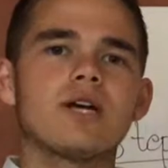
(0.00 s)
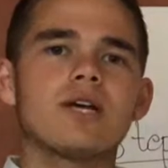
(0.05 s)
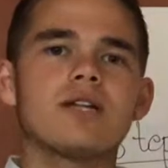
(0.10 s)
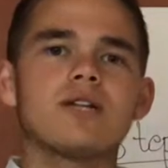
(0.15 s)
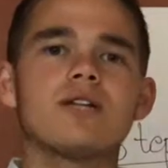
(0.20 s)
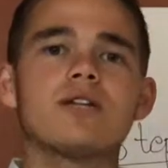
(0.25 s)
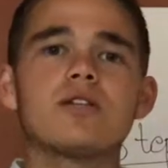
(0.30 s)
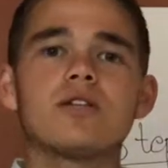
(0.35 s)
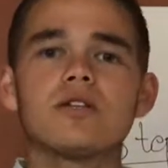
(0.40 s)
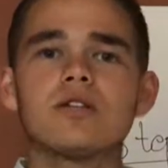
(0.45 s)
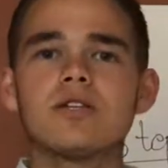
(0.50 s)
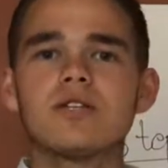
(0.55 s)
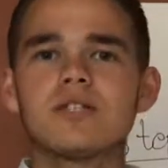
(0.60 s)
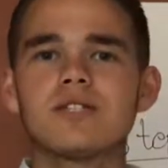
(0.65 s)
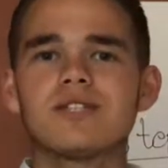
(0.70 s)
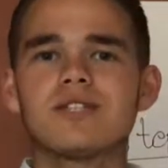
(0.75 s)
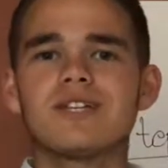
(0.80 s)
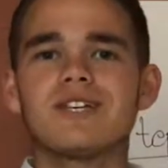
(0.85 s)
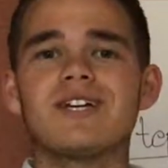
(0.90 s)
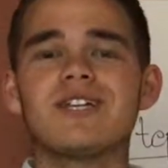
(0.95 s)

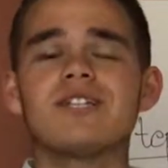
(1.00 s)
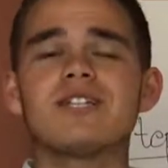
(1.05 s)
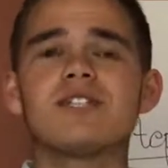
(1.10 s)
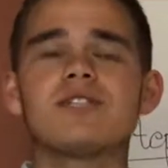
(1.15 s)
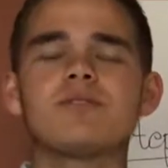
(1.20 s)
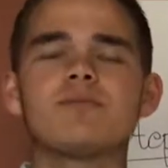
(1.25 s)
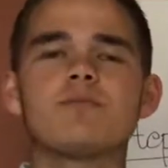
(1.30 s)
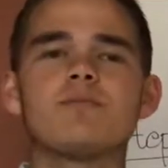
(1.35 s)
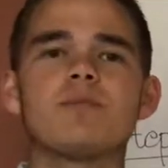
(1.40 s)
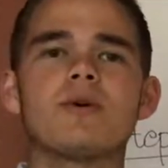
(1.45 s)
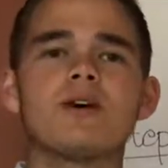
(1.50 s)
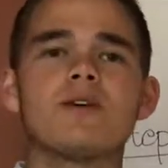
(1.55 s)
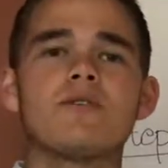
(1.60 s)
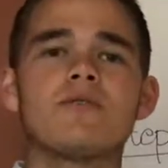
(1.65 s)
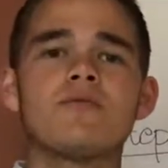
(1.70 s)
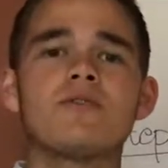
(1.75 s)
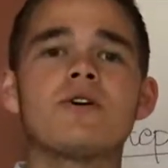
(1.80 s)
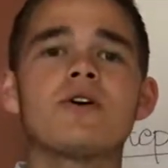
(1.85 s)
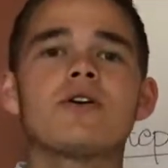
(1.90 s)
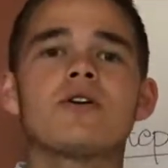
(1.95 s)
Analytics, and it's by
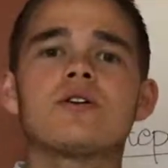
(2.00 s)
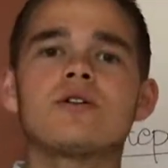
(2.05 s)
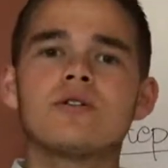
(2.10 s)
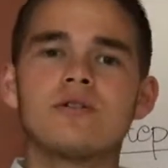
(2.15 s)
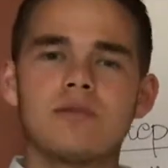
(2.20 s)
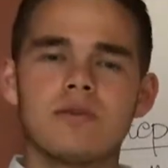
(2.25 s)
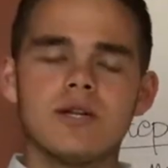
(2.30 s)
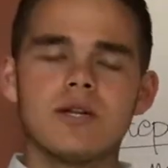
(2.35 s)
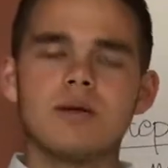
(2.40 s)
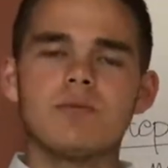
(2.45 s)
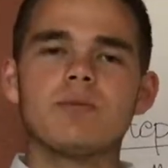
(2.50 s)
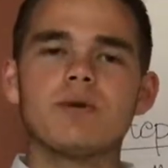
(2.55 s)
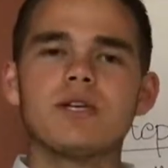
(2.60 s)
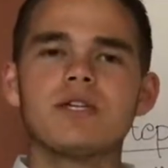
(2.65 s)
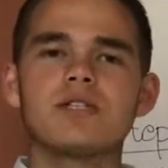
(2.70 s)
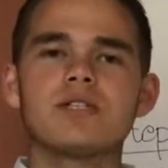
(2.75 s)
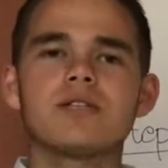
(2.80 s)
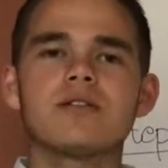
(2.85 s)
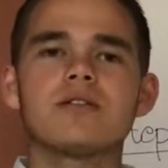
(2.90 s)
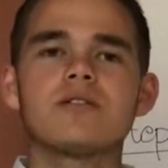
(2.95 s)
far the
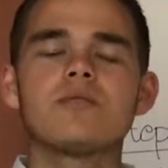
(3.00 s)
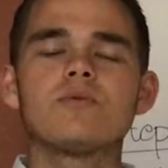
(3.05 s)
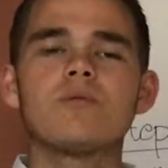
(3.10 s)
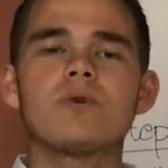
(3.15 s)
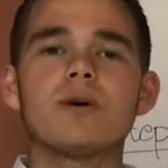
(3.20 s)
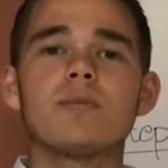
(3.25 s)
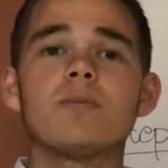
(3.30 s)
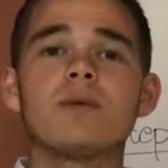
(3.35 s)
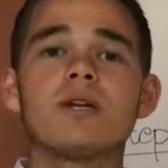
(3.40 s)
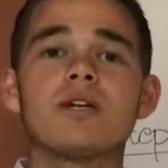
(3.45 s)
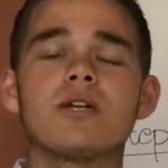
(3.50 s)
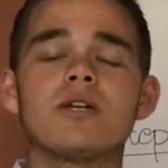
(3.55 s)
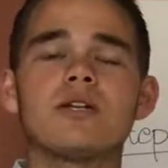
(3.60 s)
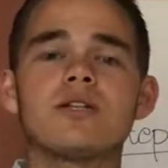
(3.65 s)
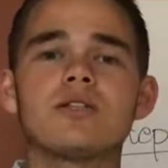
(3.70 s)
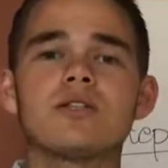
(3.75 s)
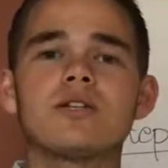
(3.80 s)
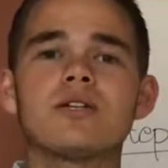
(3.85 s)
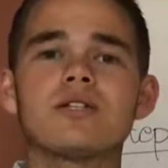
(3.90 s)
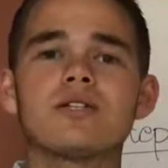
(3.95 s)
best web
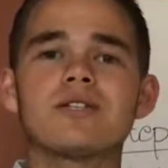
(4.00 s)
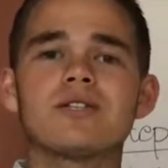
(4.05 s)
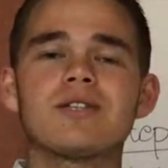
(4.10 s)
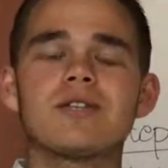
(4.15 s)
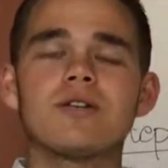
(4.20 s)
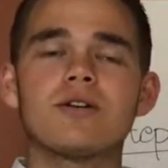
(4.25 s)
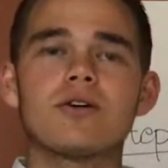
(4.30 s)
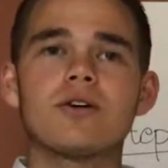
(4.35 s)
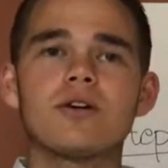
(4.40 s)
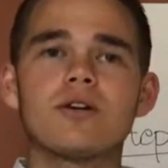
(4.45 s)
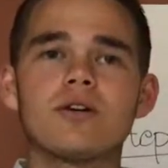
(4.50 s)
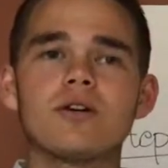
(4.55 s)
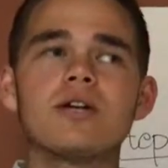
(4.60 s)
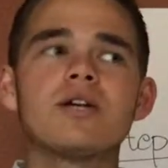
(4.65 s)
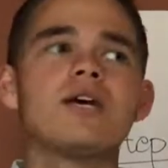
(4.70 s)
analytics there are.